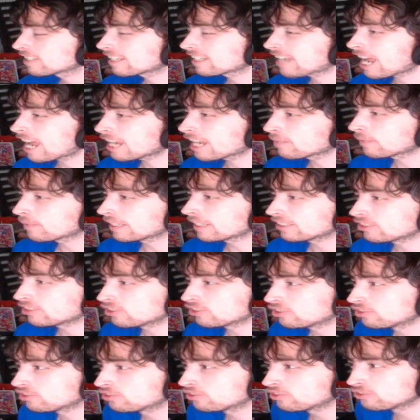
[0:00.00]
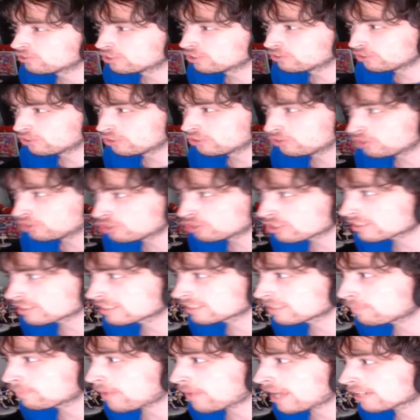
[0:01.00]
an anime, you just
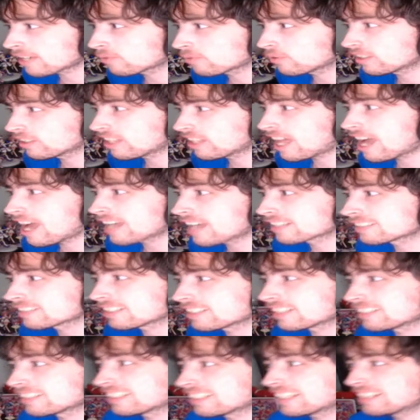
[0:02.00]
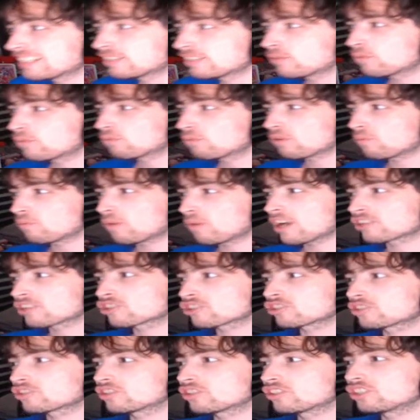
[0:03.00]
sit back and relax and
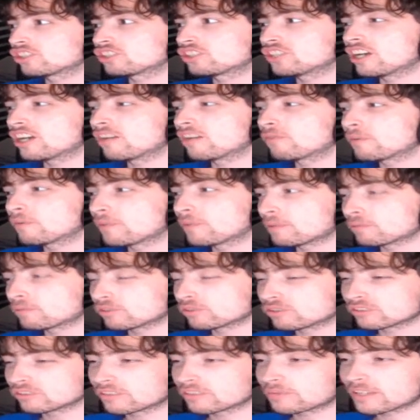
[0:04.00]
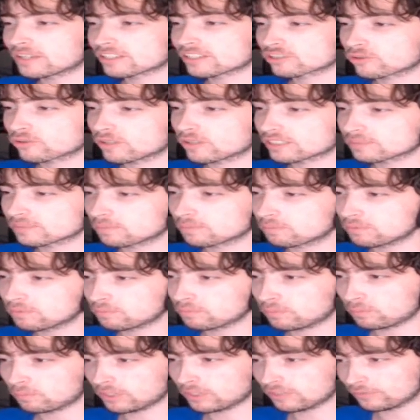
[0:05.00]
watch the other people do the fetch quest.
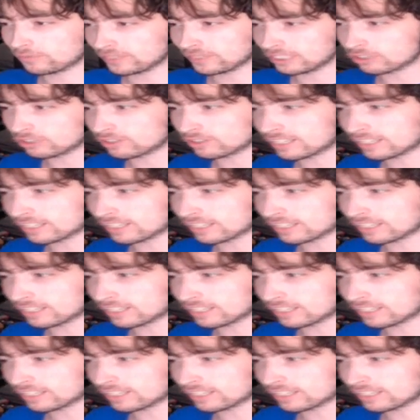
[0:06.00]
But in a video